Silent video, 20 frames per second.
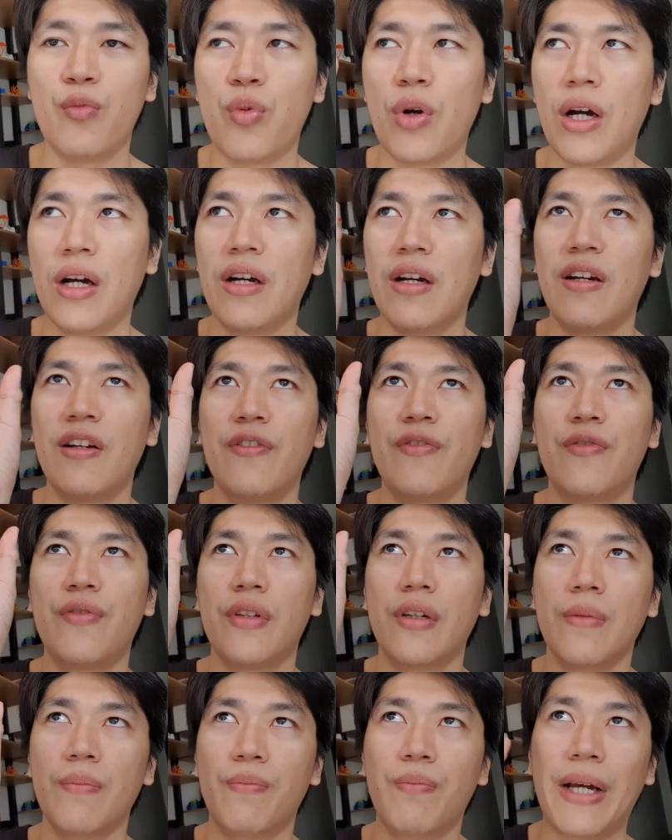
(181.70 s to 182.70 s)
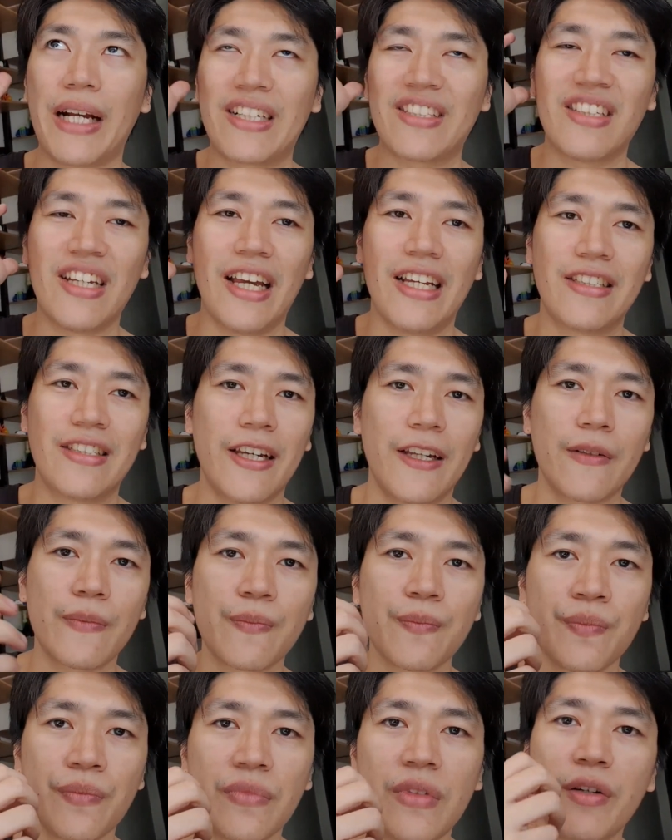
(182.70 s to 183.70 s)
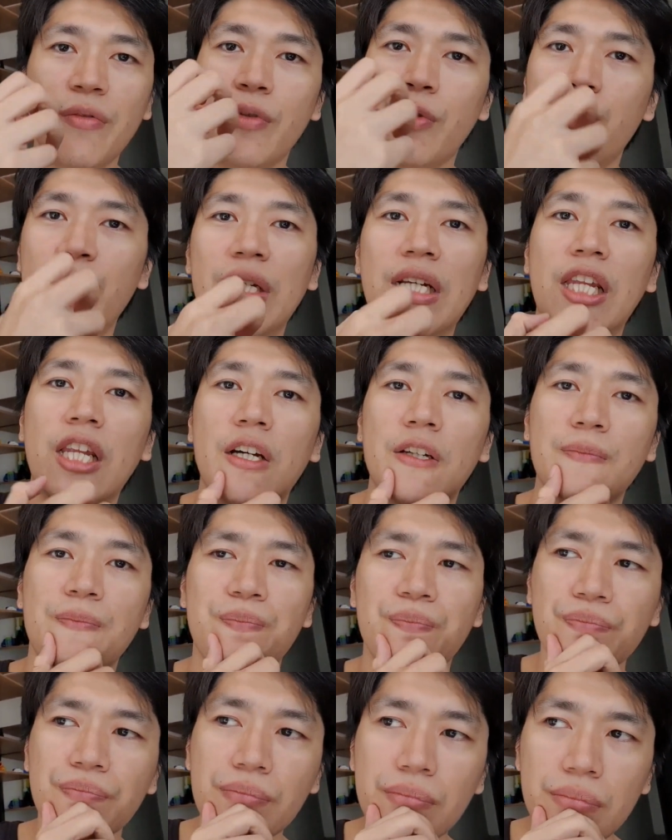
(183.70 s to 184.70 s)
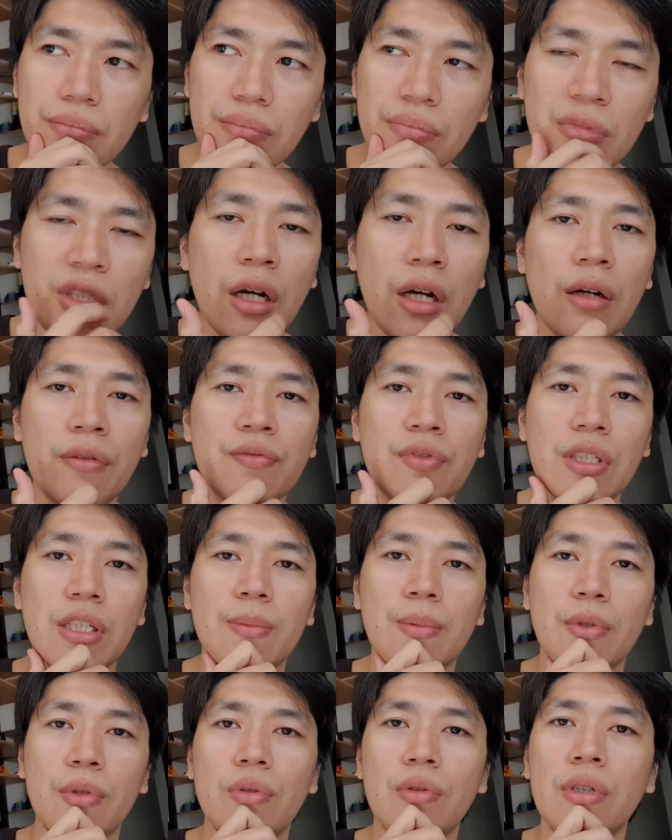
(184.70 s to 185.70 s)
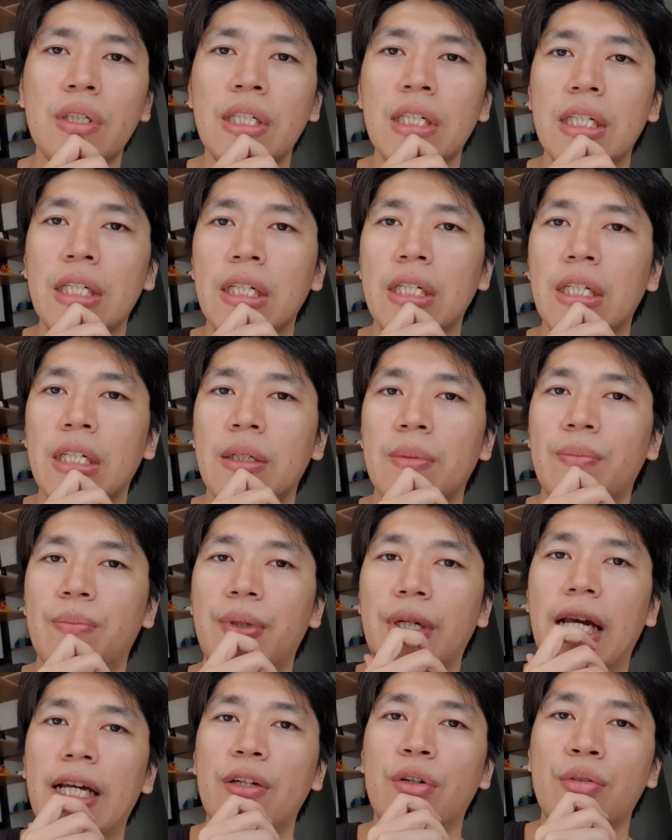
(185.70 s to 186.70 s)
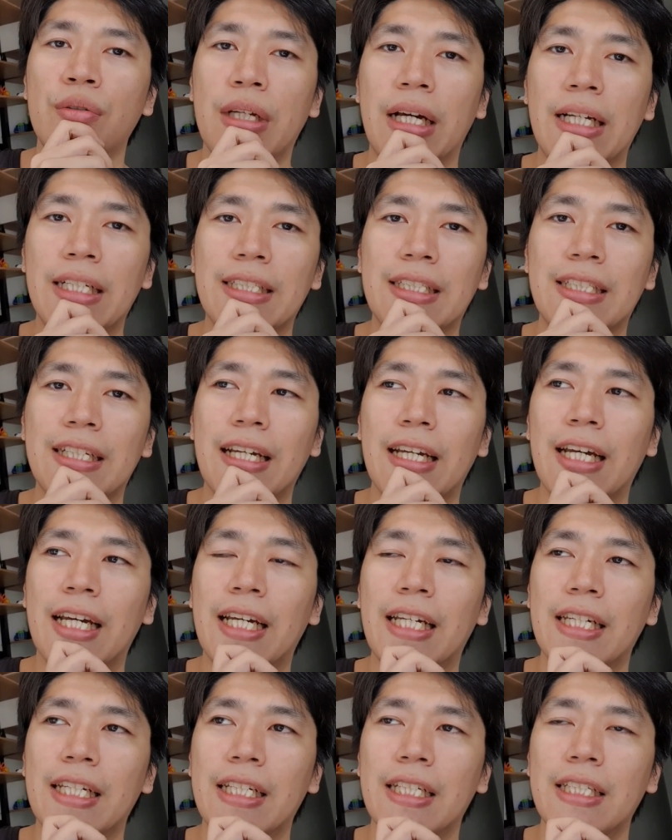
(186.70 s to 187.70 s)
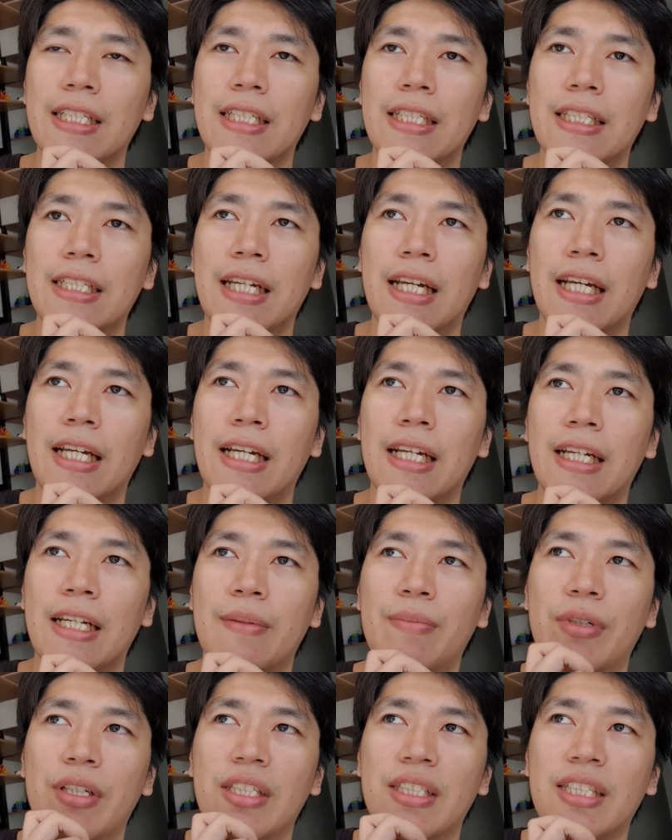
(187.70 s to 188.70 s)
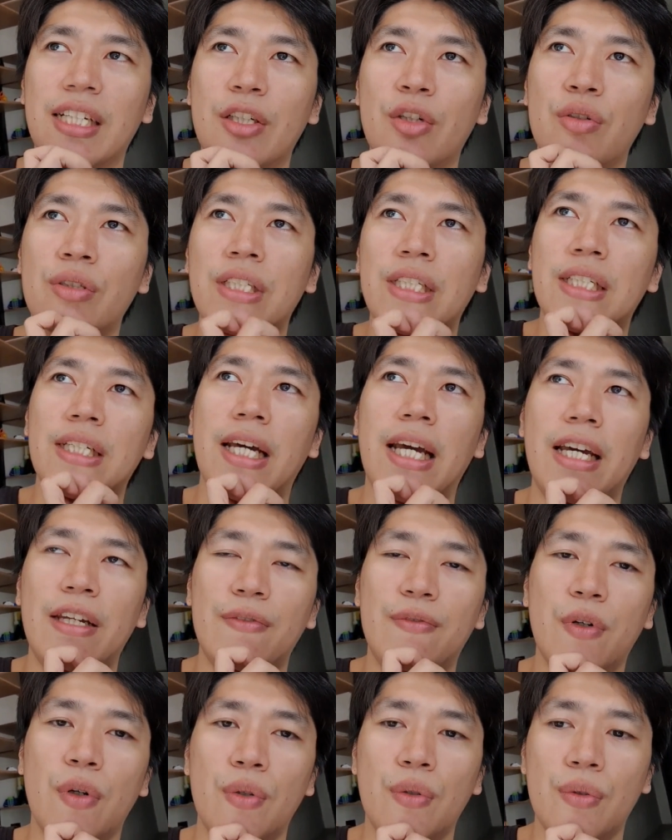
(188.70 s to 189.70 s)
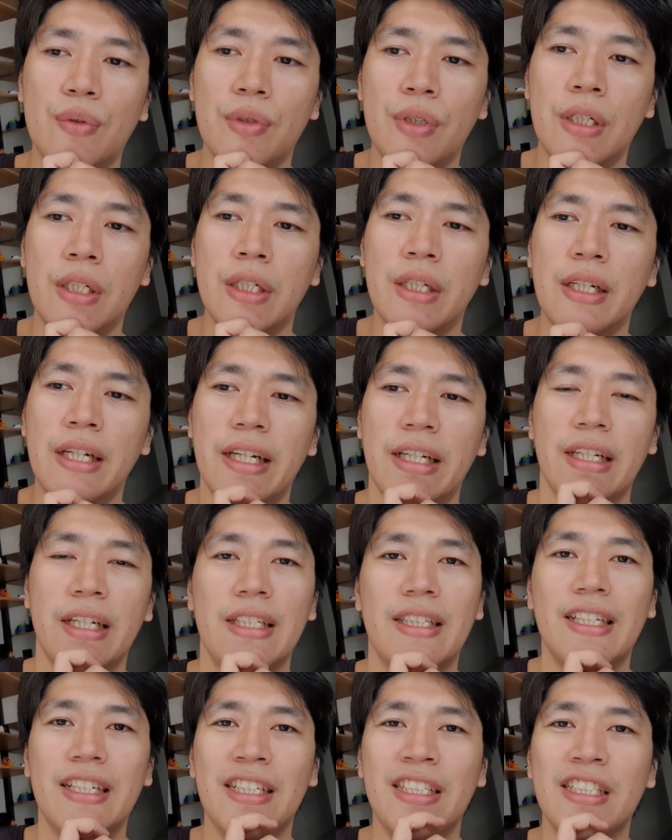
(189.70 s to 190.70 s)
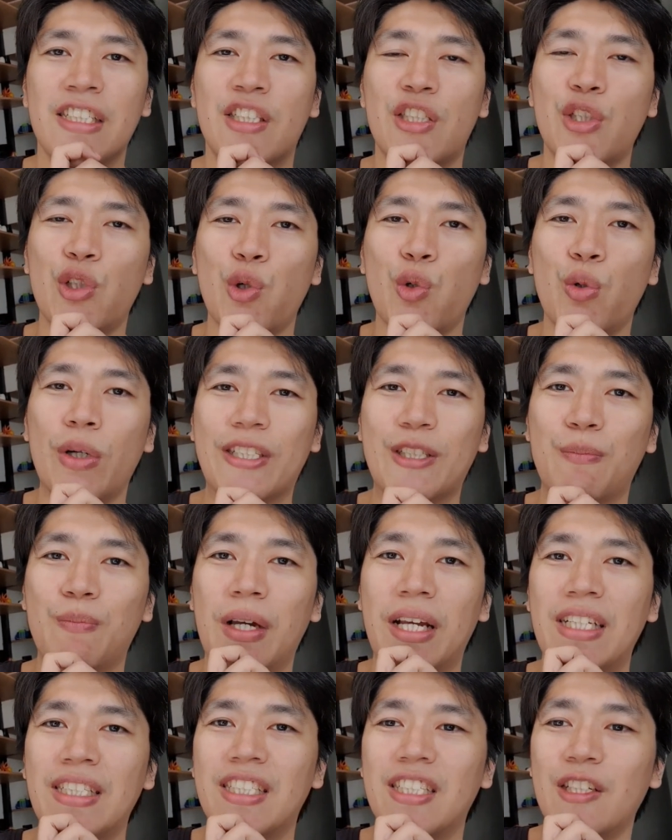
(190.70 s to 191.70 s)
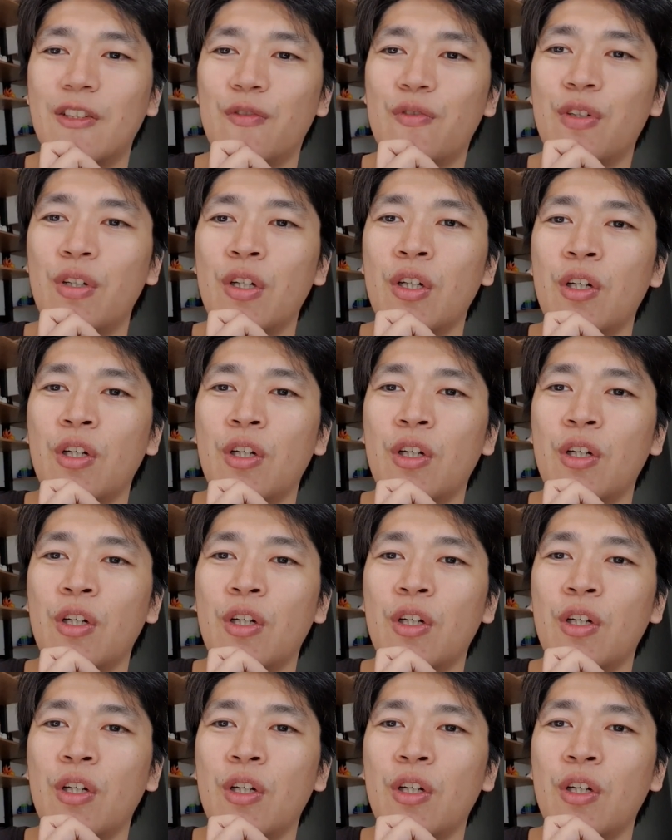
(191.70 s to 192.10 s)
Vive, the back headset that will be a lot comfortable. But I don't like that because I don't need a headphone, and the thing is so expensive.